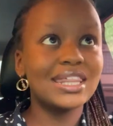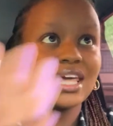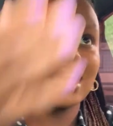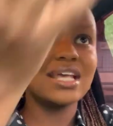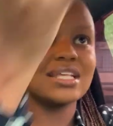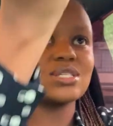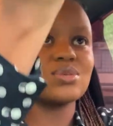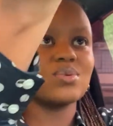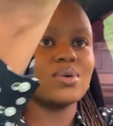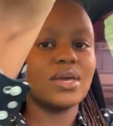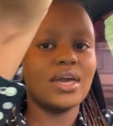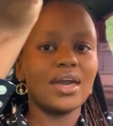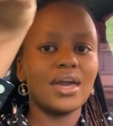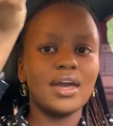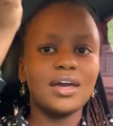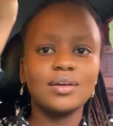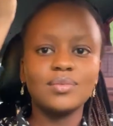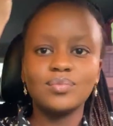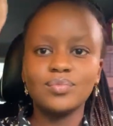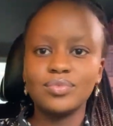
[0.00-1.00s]
things
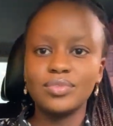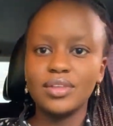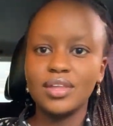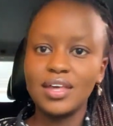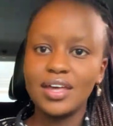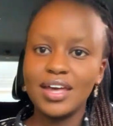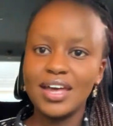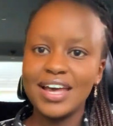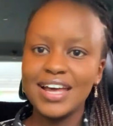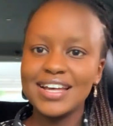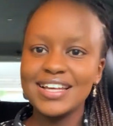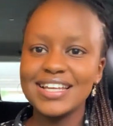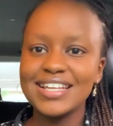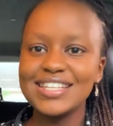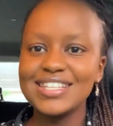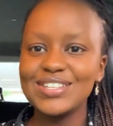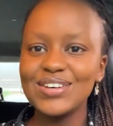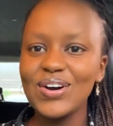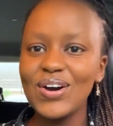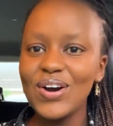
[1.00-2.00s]

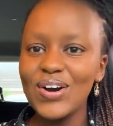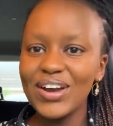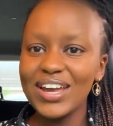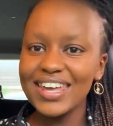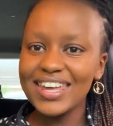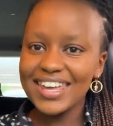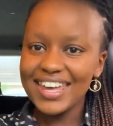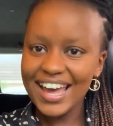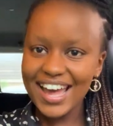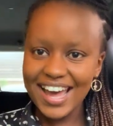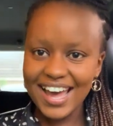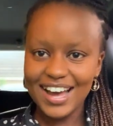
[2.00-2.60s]
so,